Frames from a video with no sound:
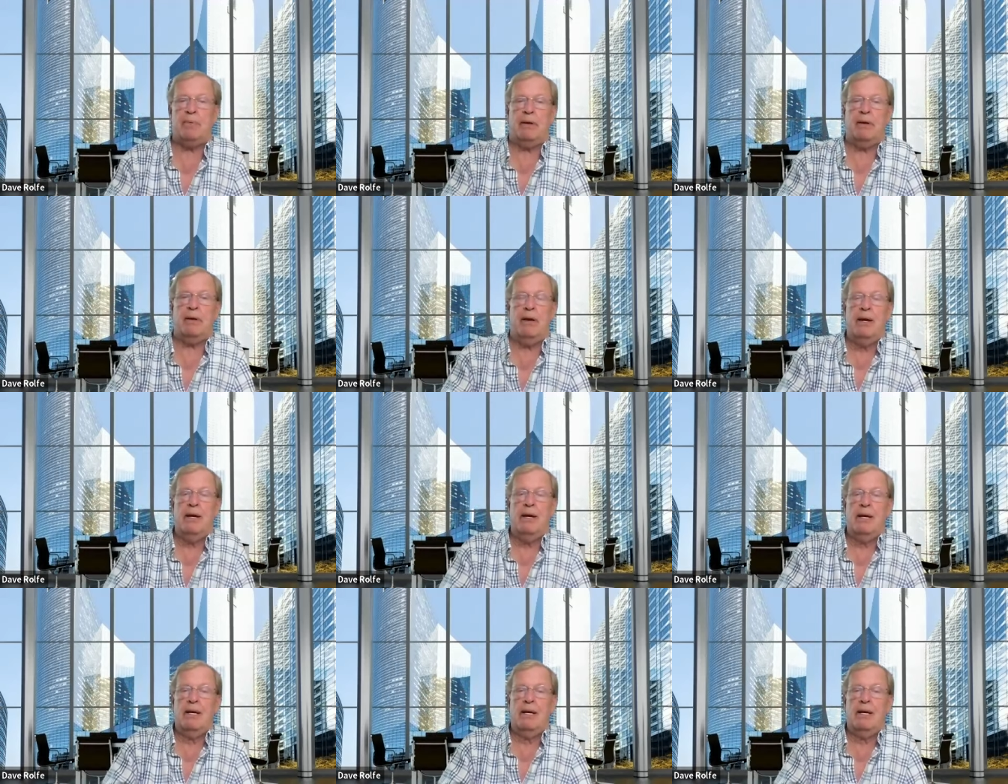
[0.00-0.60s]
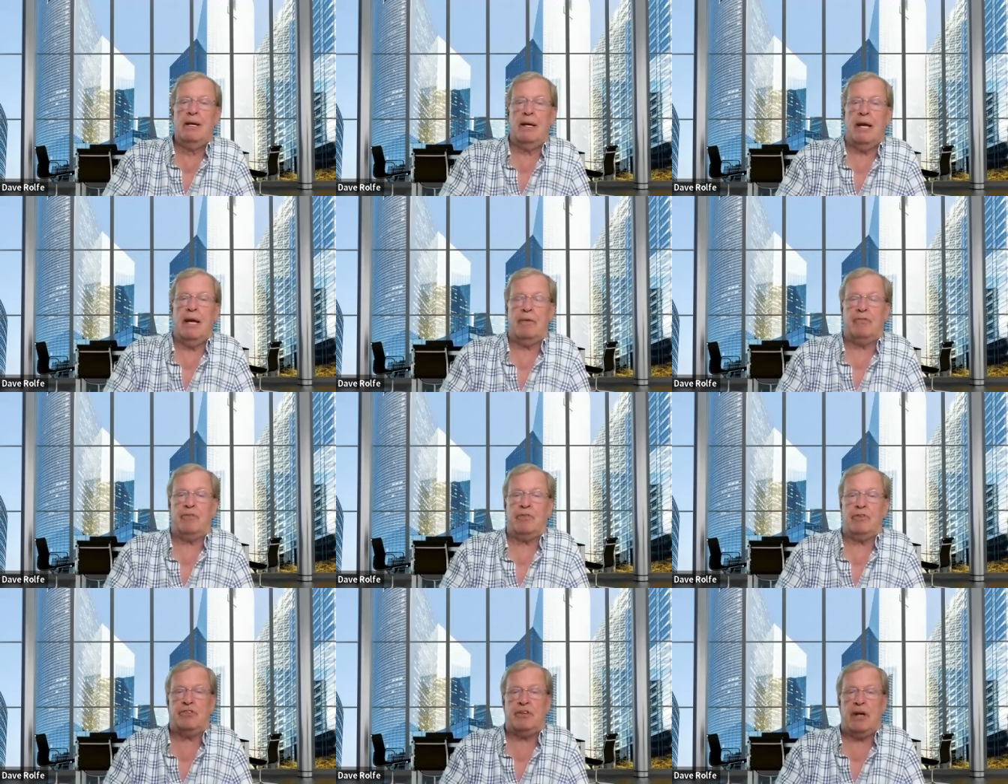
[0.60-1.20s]
And,
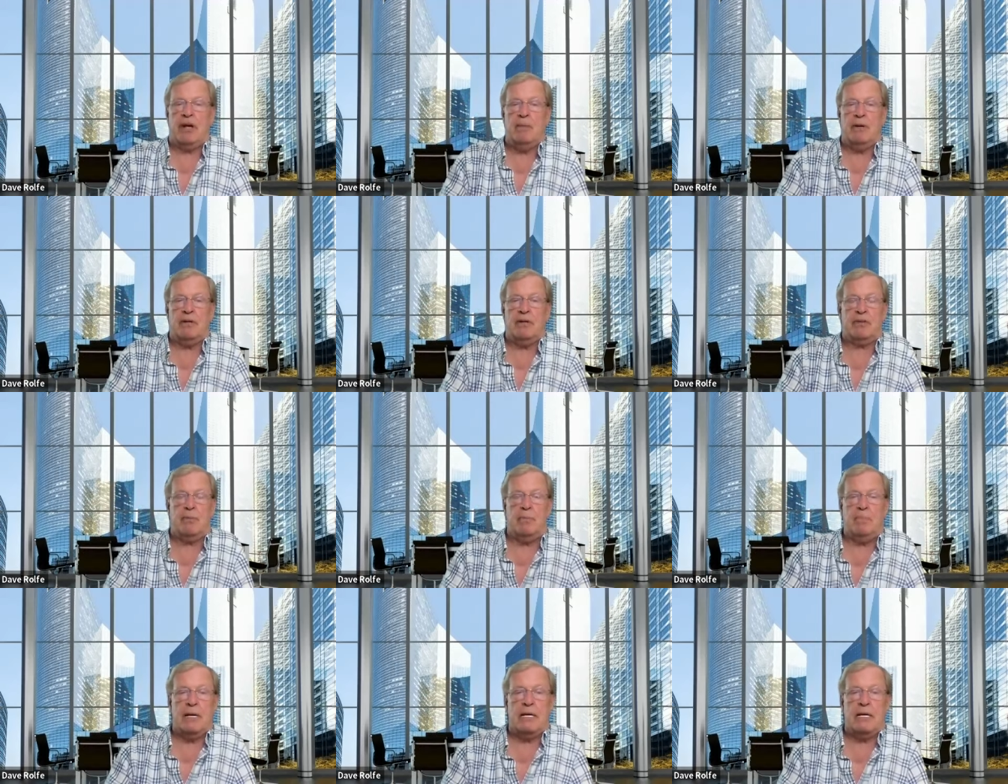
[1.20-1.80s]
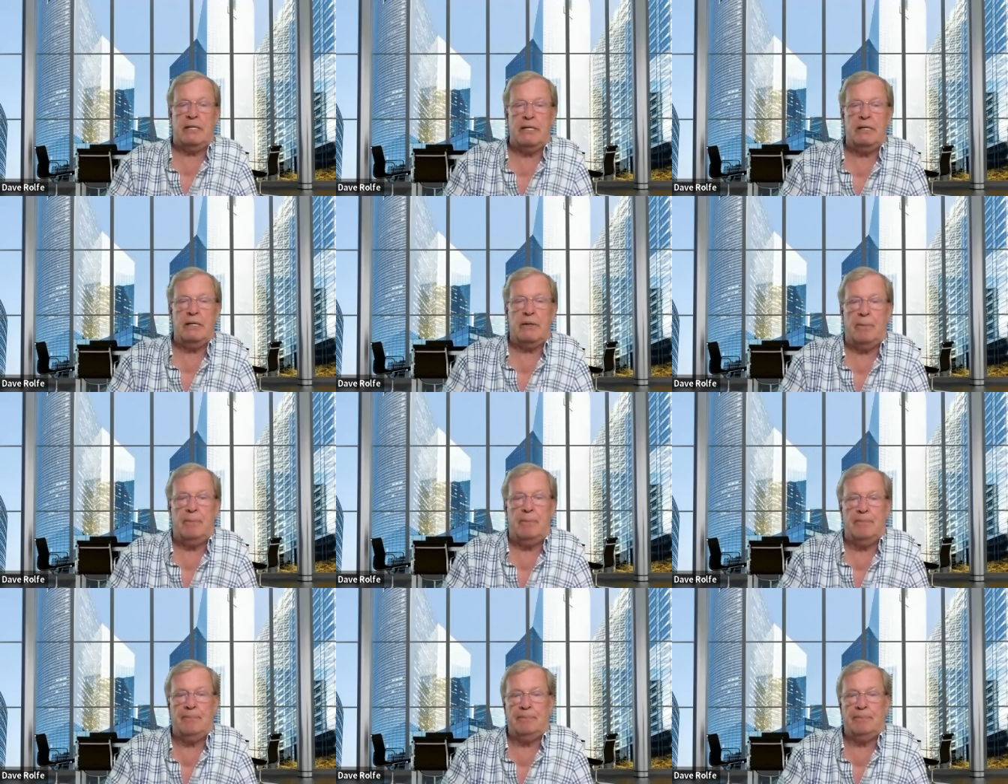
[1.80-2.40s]
and for some, it's a big deal.